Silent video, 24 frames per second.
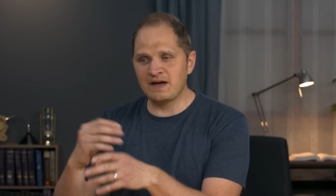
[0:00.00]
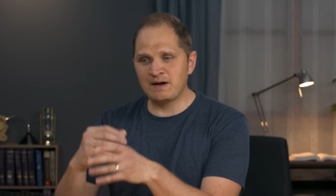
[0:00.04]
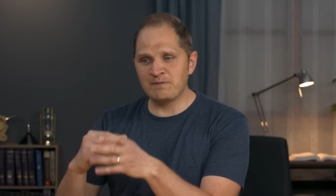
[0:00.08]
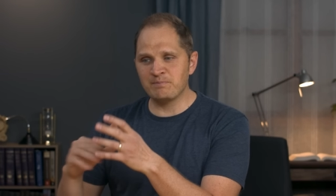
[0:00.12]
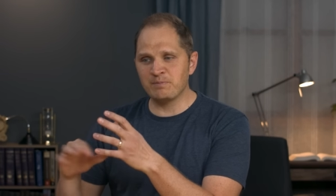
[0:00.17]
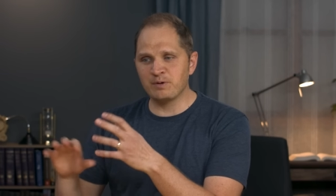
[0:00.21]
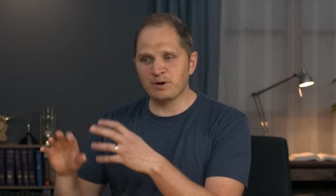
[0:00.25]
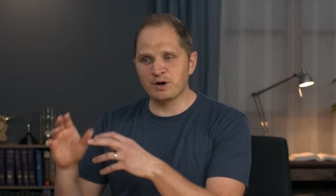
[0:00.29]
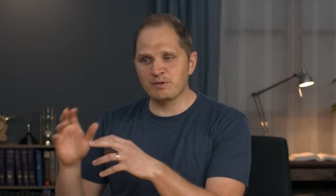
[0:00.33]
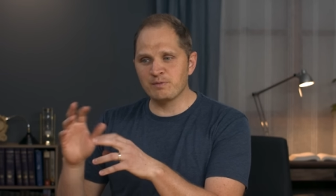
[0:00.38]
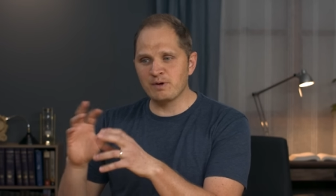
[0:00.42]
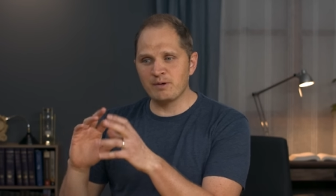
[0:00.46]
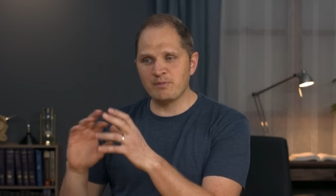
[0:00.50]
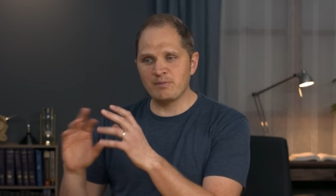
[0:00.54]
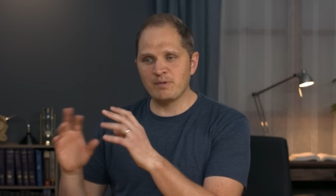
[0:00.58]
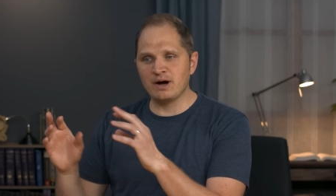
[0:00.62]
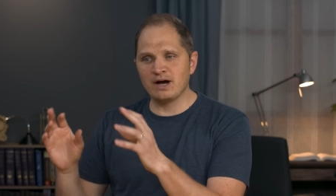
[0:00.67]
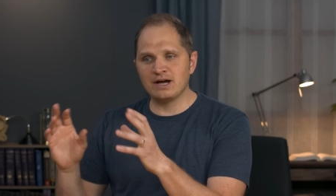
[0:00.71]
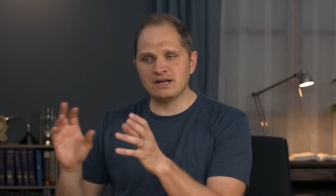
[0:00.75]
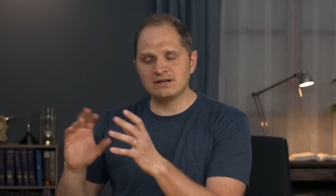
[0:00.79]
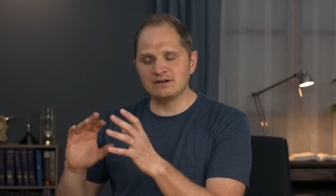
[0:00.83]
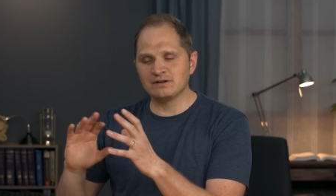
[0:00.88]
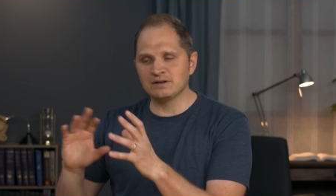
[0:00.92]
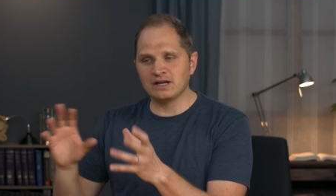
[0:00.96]
That part of my
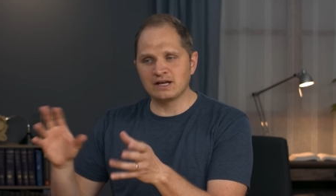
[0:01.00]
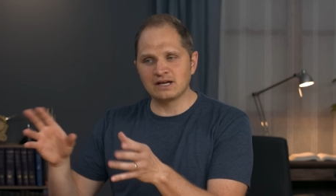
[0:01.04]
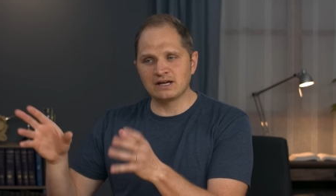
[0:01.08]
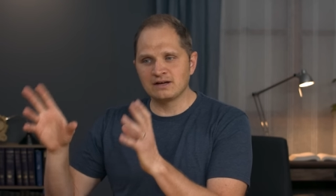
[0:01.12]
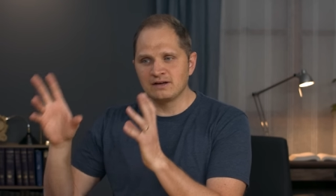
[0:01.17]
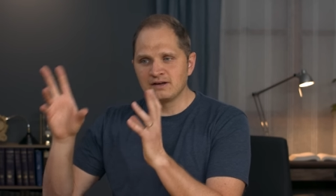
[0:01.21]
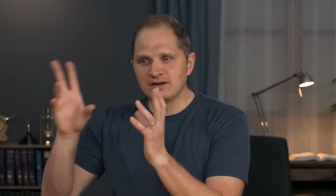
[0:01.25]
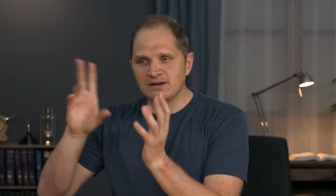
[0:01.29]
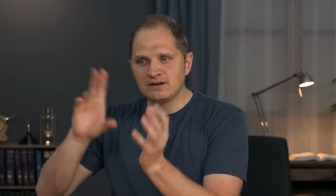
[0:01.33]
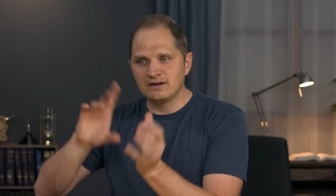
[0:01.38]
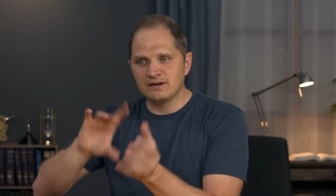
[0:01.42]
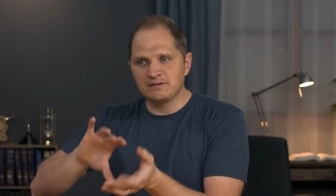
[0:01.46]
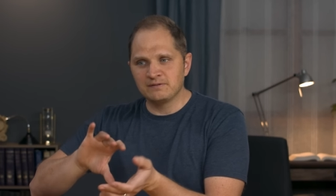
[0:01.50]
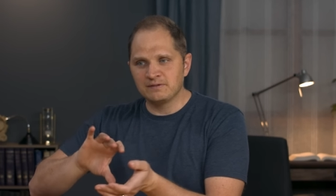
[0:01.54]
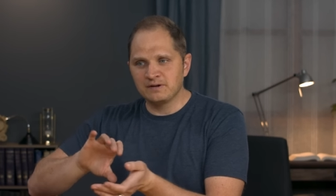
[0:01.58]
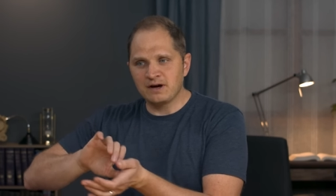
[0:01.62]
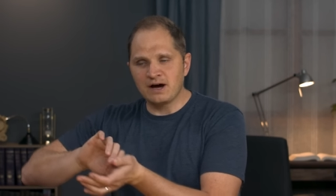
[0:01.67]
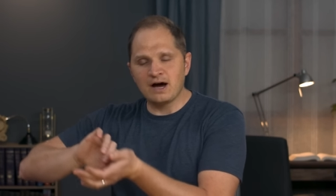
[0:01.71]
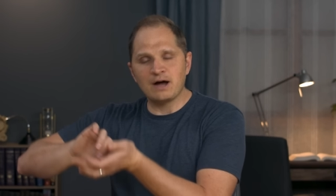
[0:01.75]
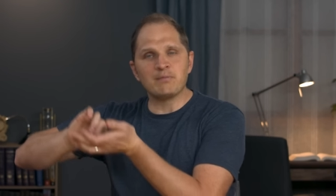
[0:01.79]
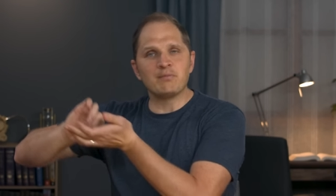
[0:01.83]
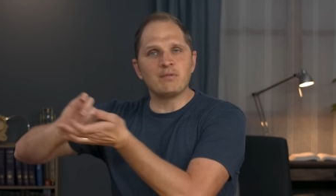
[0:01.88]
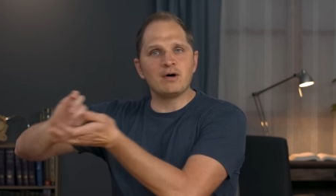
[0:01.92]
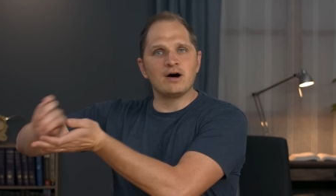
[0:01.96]
mind like
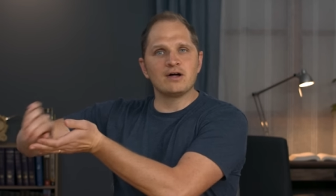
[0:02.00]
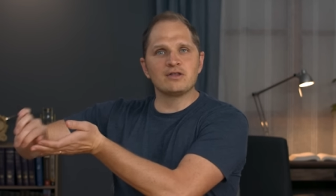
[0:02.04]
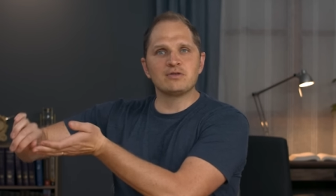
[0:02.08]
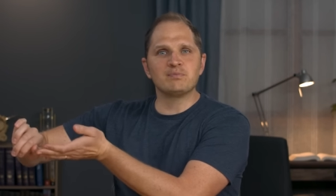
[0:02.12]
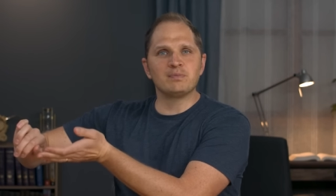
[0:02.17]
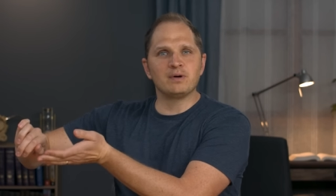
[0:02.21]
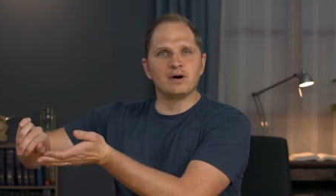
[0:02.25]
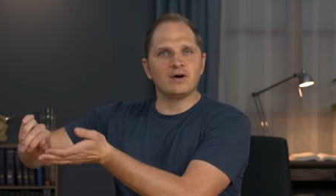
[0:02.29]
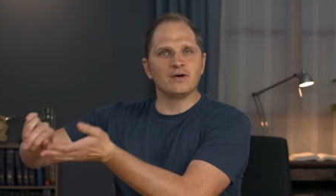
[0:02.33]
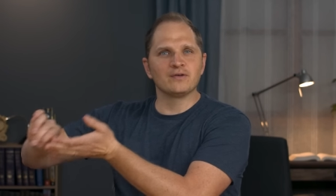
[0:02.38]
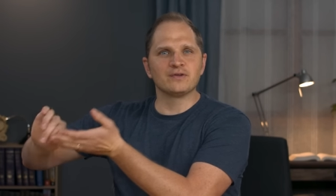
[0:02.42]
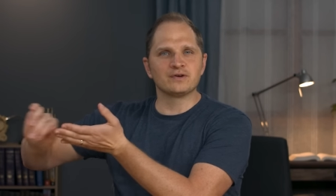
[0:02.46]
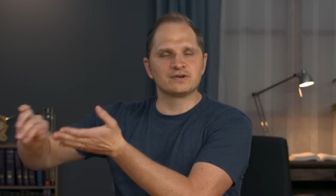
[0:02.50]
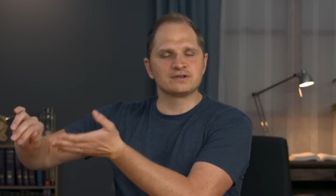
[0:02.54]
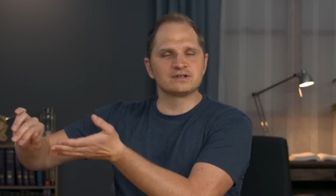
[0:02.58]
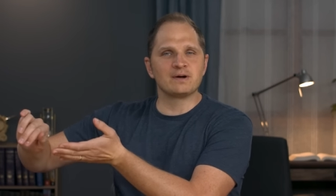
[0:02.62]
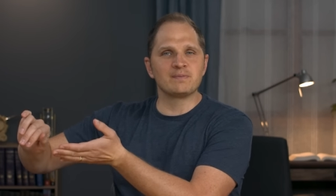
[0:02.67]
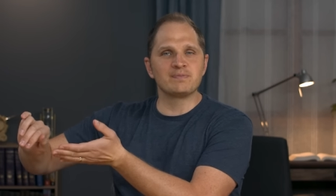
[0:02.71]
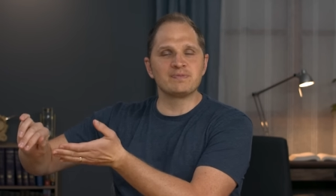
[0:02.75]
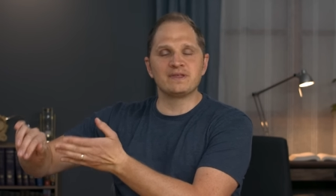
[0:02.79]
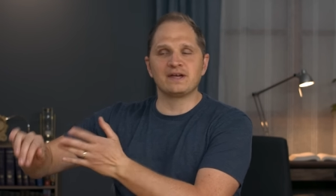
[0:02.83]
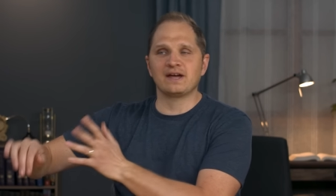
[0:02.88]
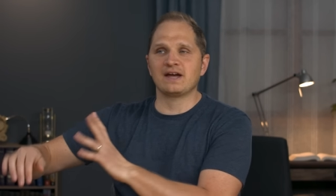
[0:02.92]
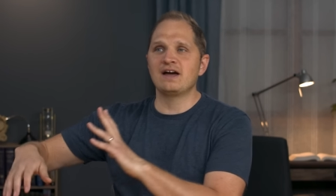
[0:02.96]
got mothballed or
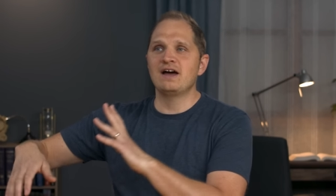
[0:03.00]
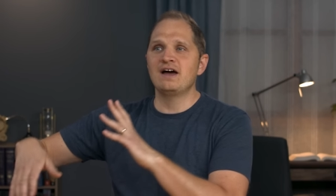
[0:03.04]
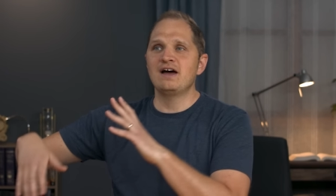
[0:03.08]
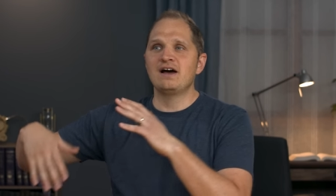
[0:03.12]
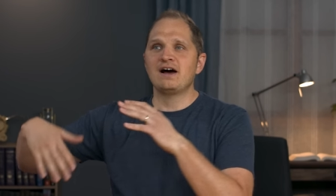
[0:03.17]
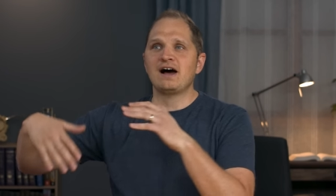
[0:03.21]
something.